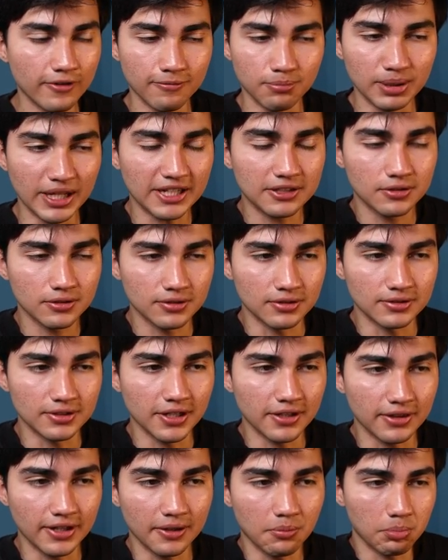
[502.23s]
if black doesn't
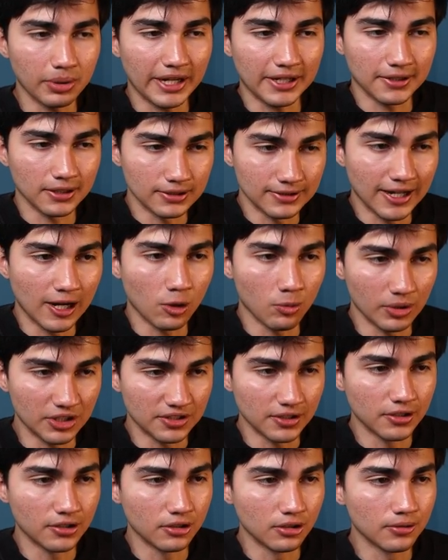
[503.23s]
take that, black is down
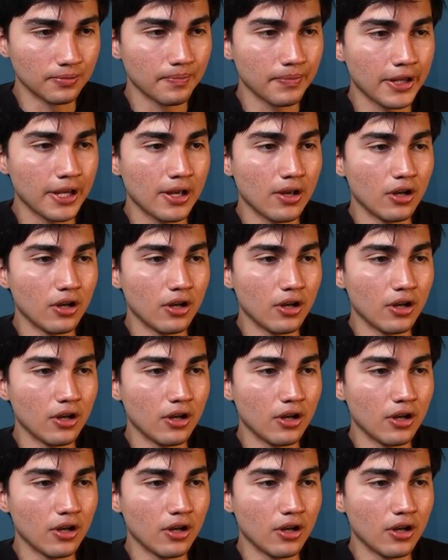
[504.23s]
material.